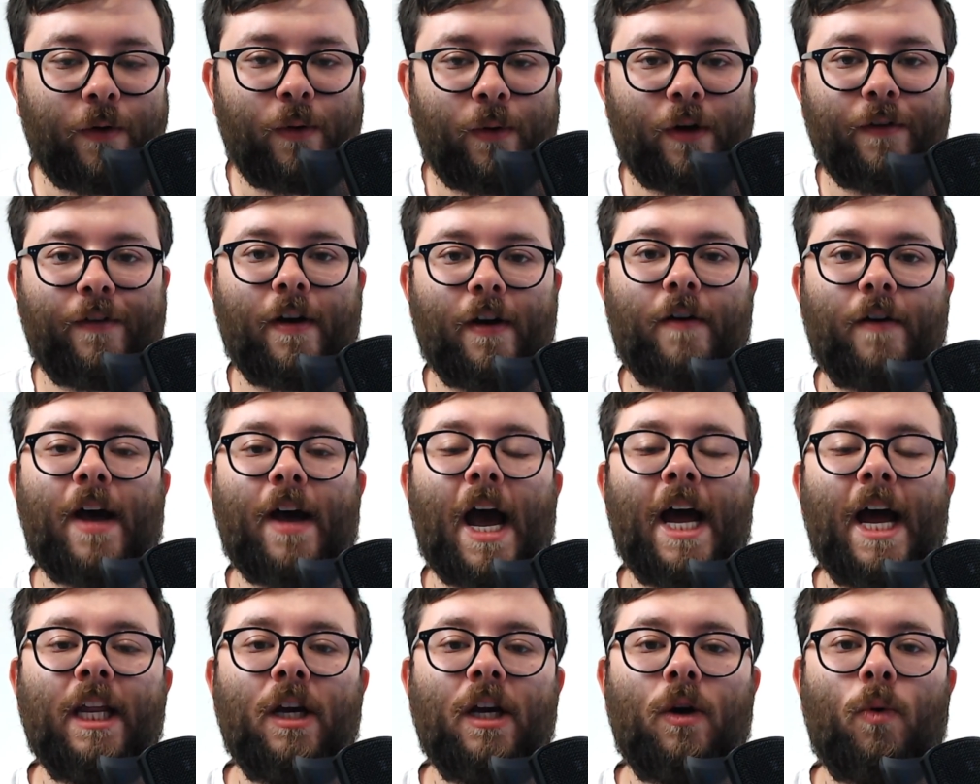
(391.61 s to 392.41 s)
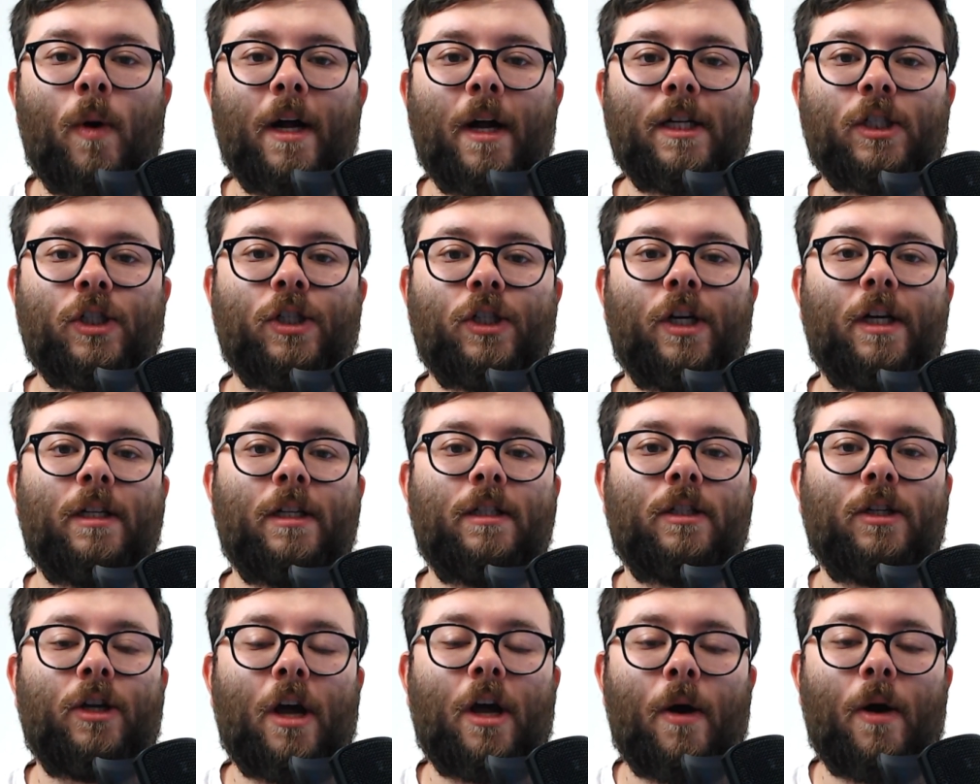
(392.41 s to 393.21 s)
If you have any
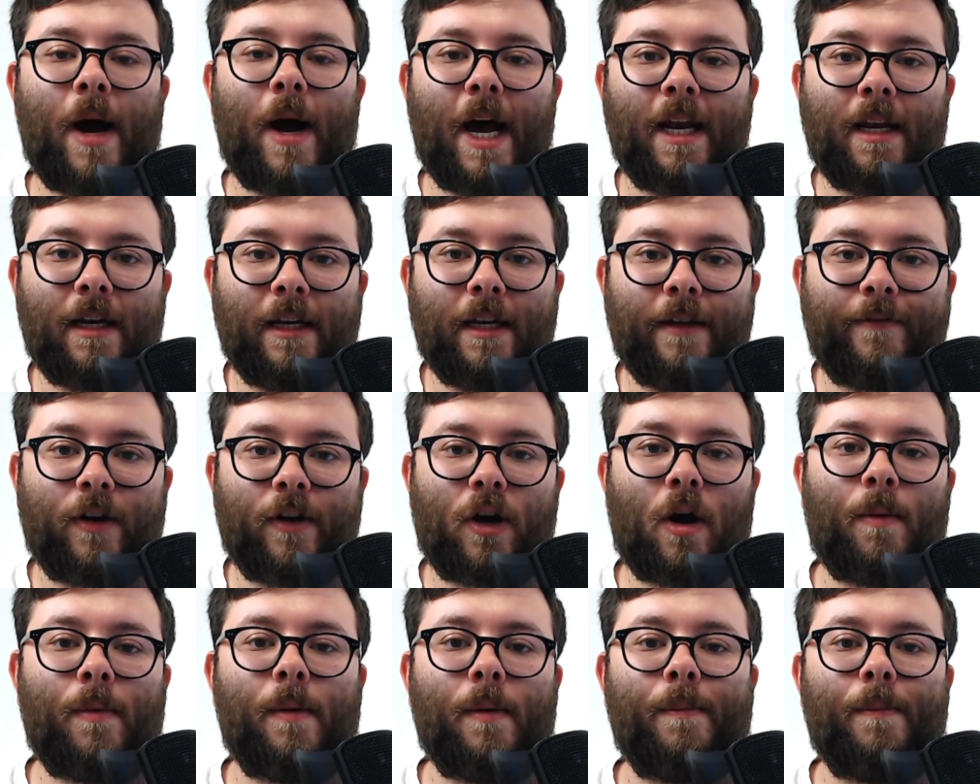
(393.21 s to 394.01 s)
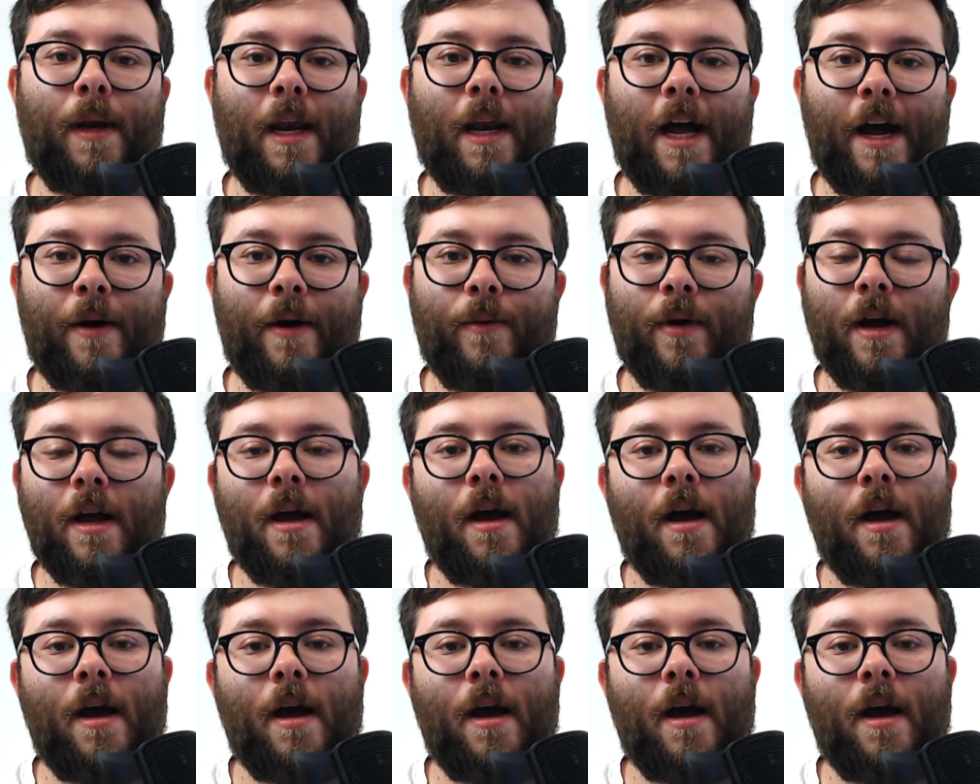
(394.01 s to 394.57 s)
questions, go ahead and leave a comment below.